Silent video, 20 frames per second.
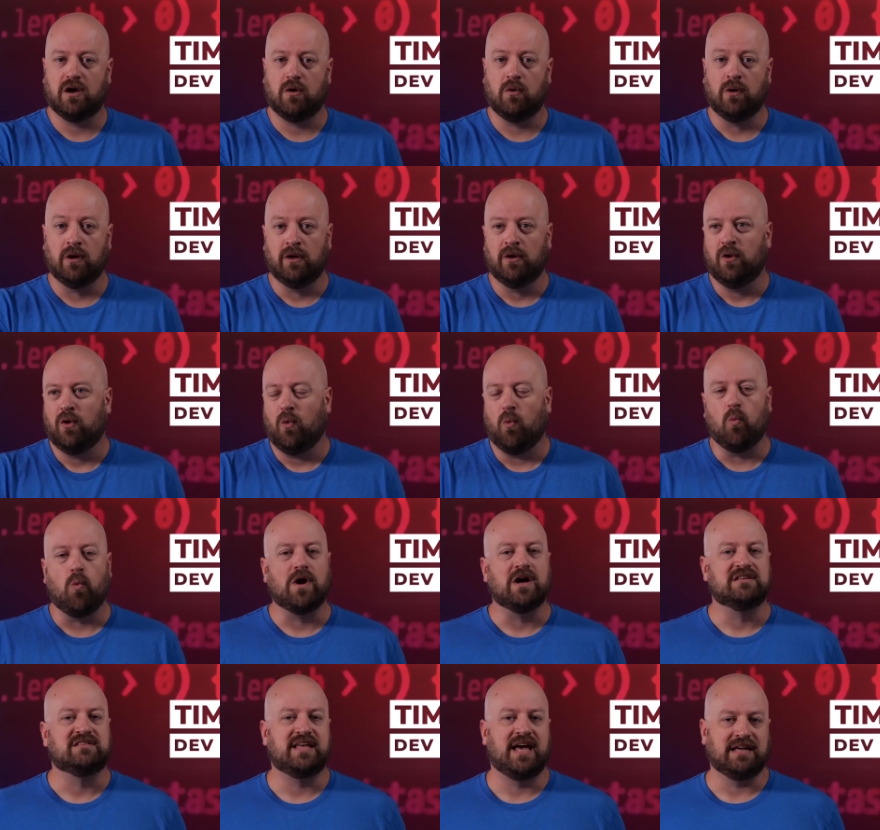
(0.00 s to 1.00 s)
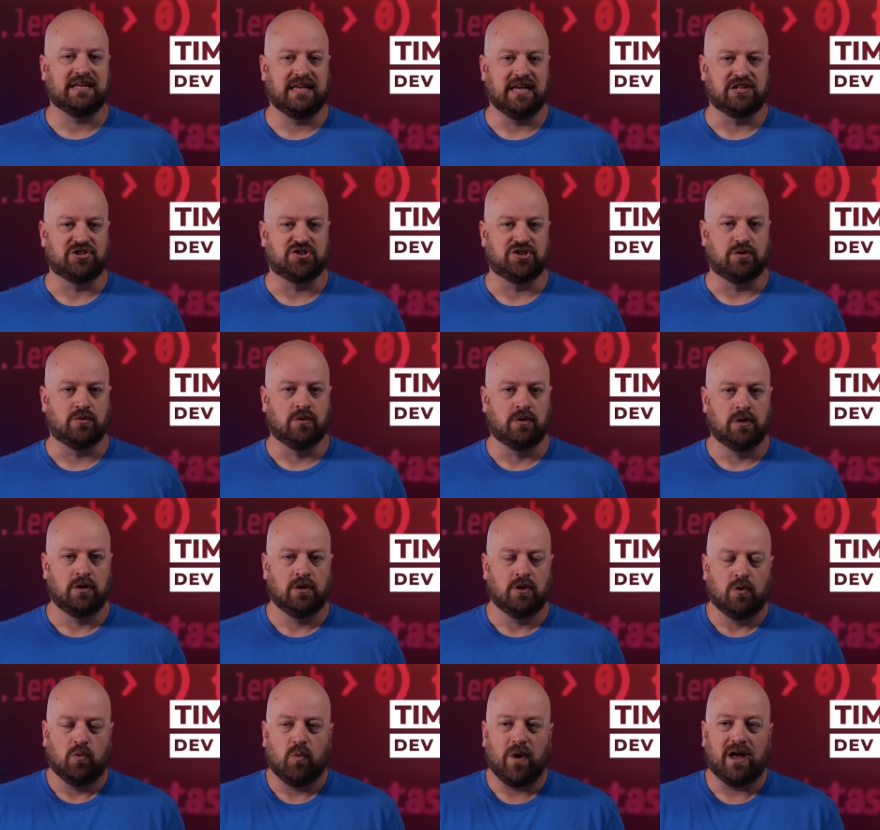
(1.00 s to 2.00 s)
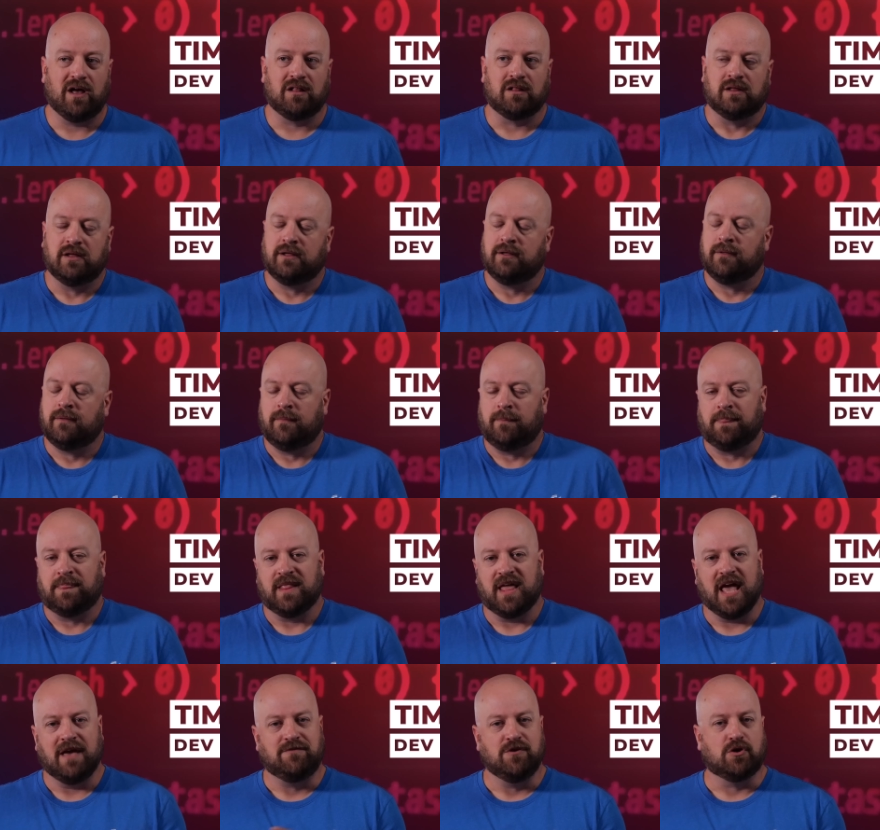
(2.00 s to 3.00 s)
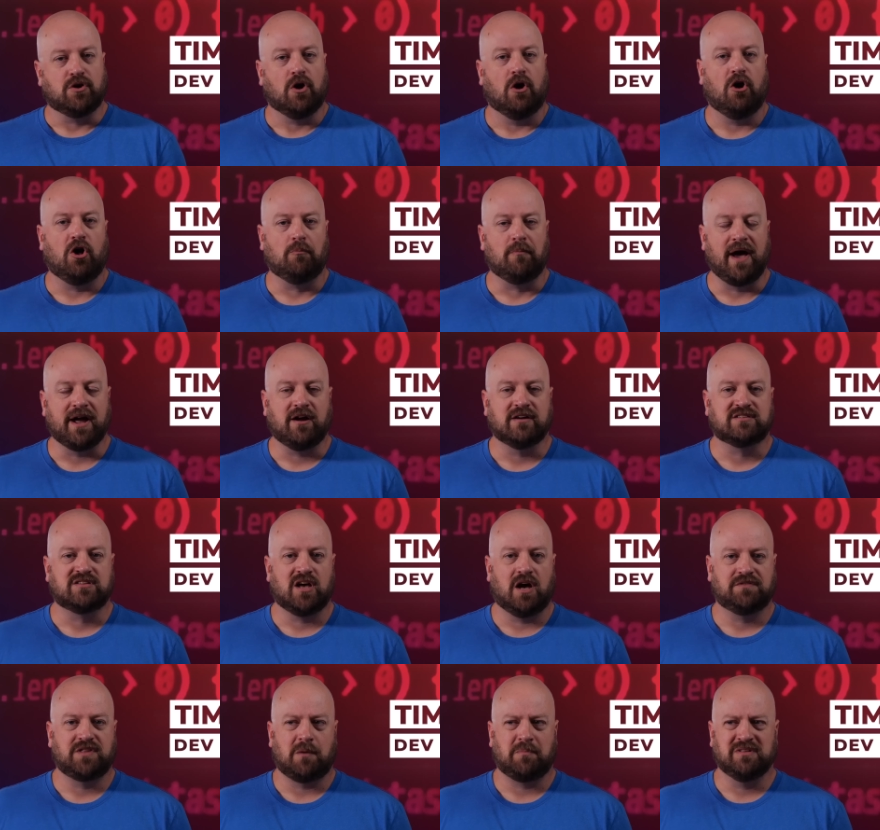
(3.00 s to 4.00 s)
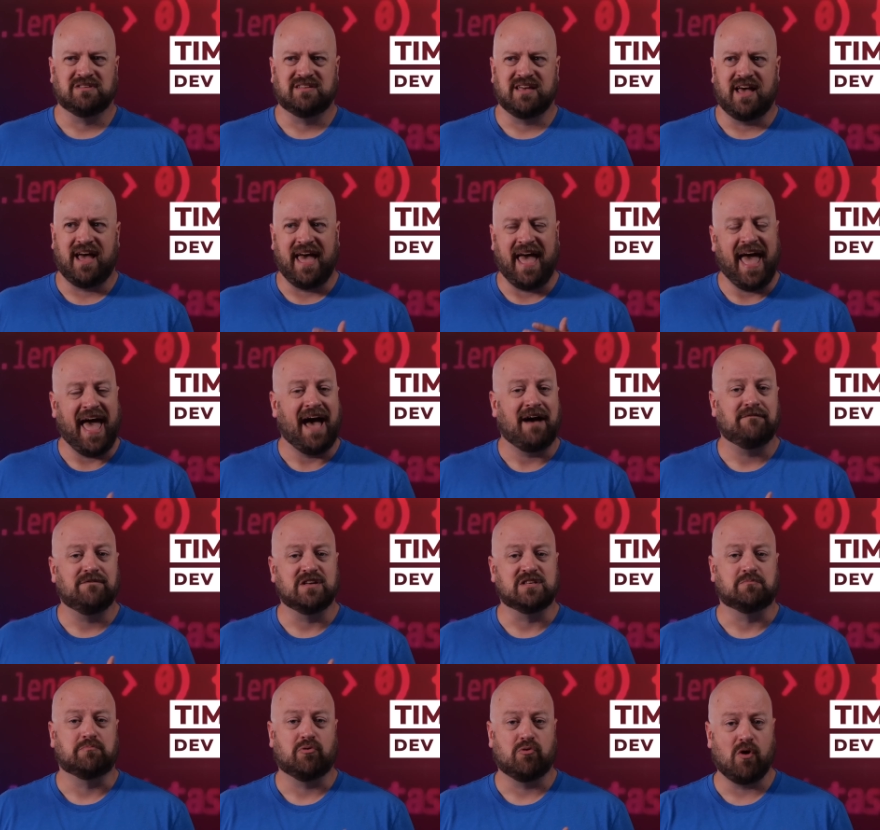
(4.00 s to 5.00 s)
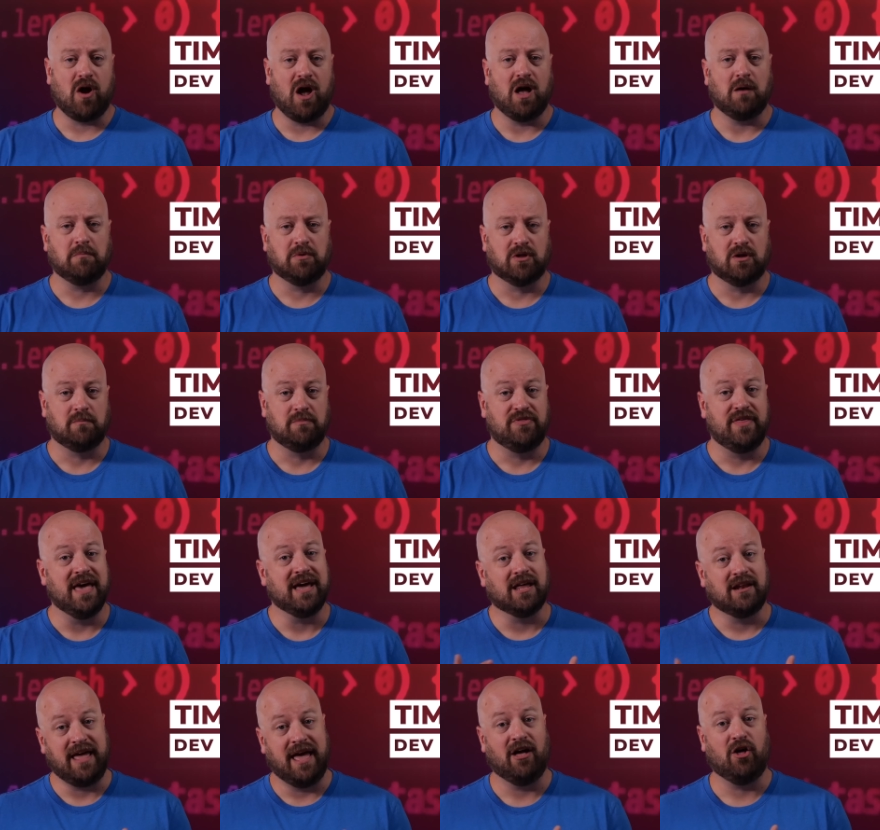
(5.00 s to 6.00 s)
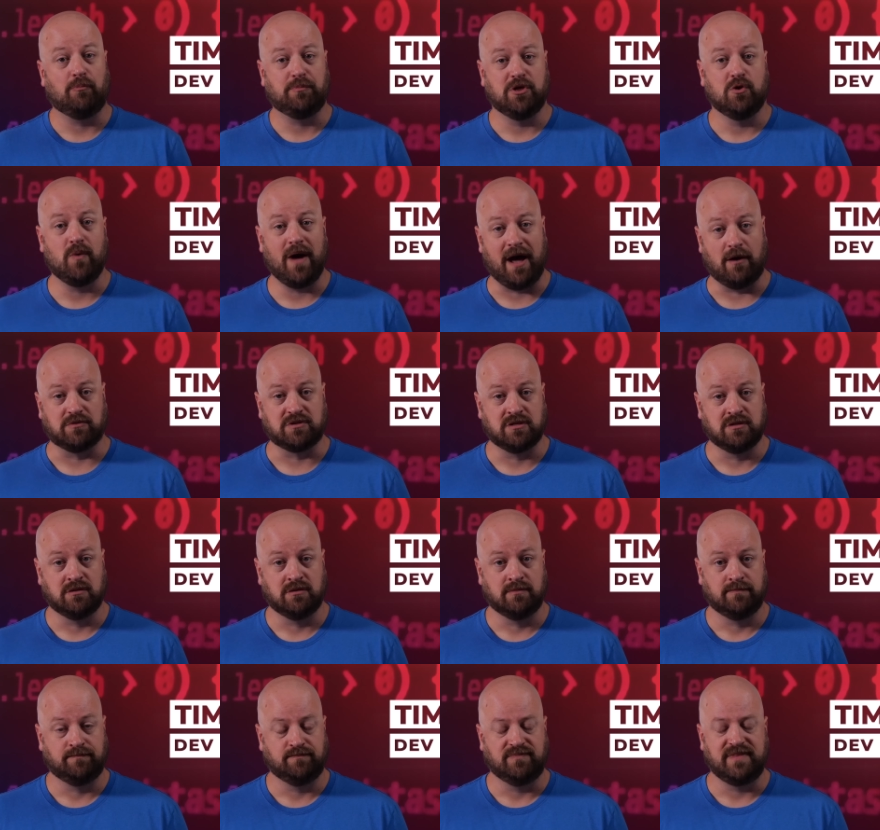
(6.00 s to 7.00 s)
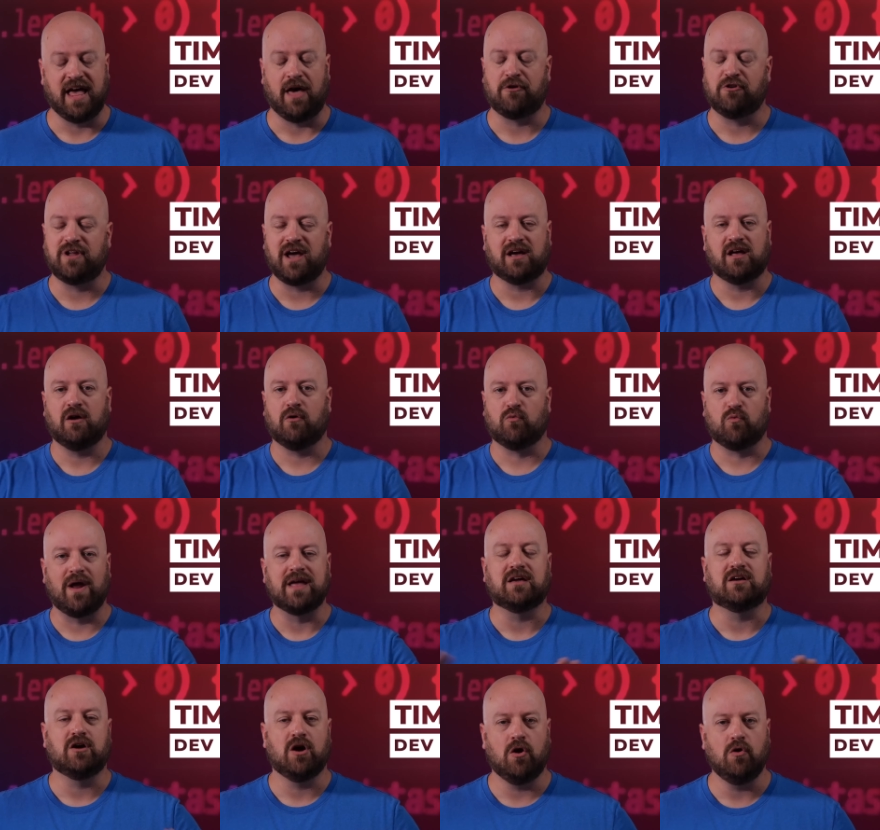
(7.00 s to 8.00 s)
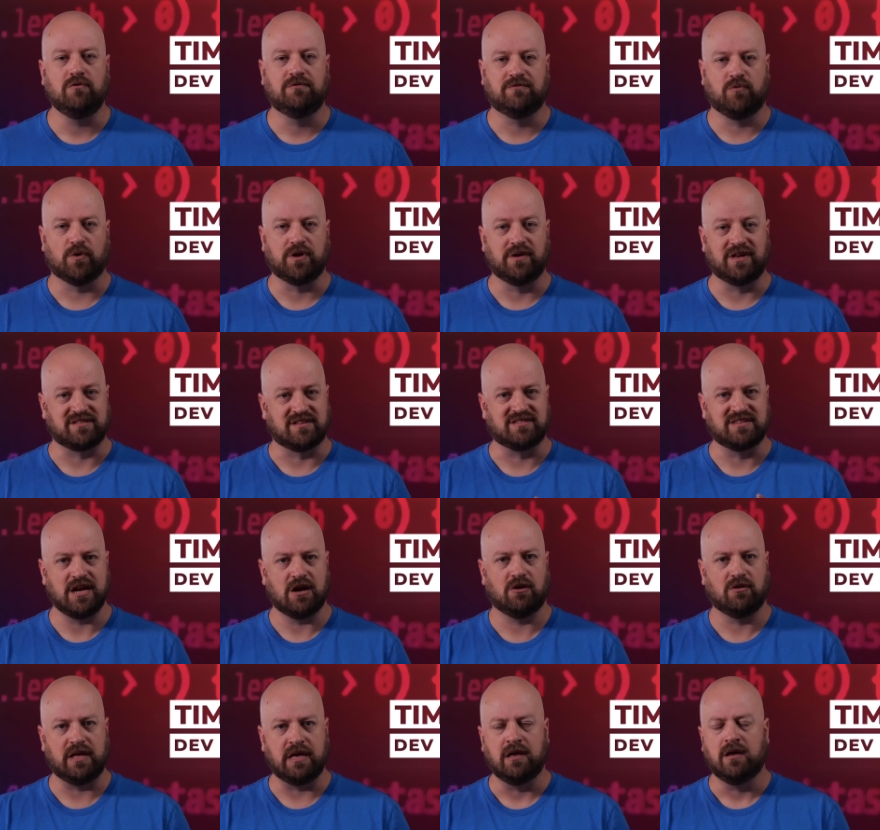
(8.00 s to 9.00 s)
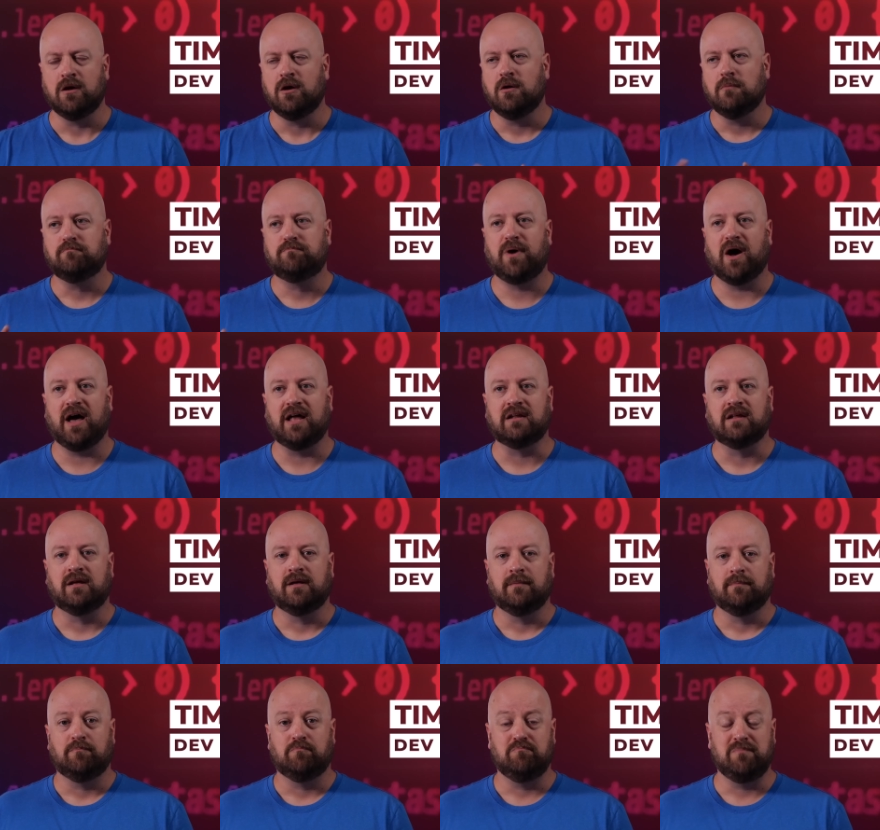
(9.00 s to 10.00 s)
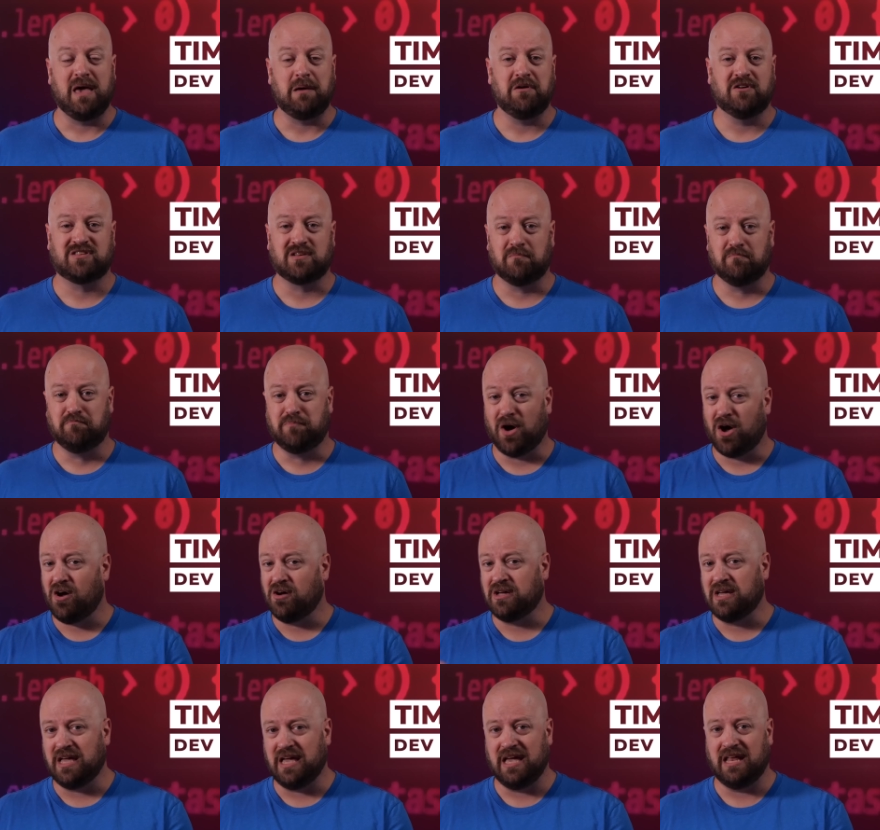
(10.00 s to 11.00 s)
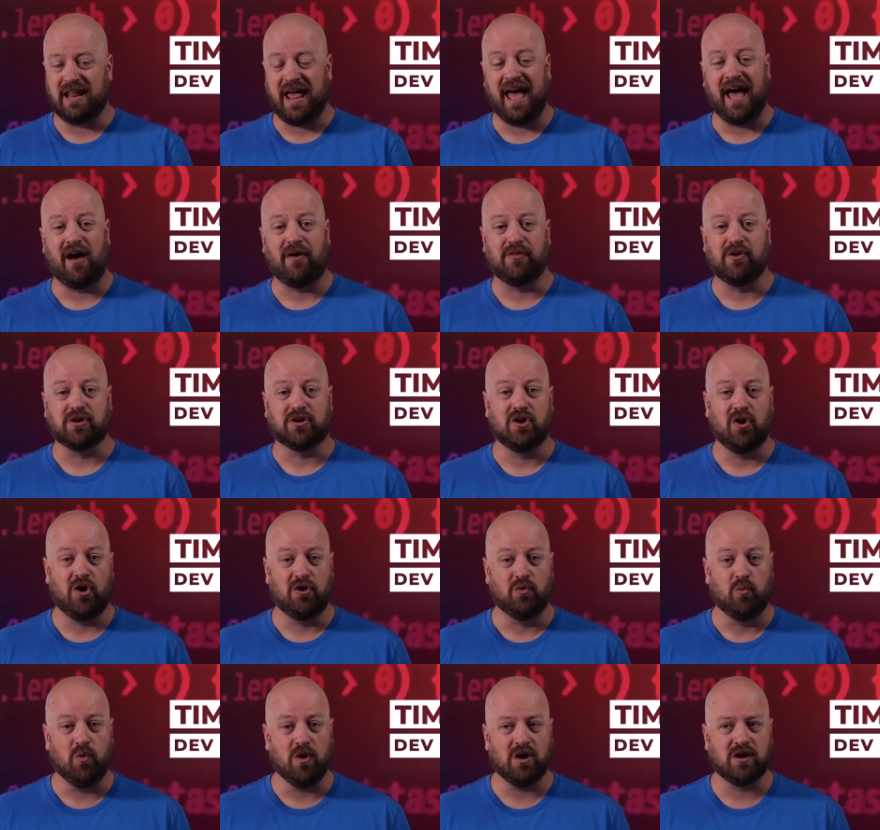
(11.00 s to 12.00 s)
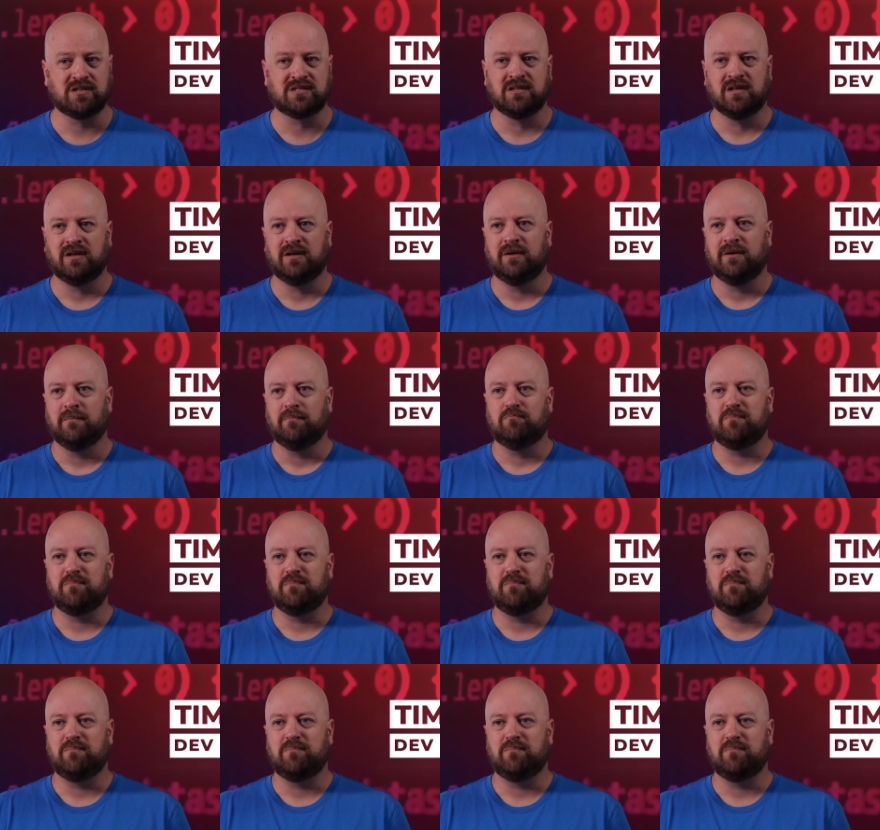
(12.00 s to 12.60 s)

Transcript: window, what does that get you? Well, if you call Microsoft up and say, I have this problem, they can help you out. Now, they're not going to write code for you necessarily, but maybe there's a bug in how their code works.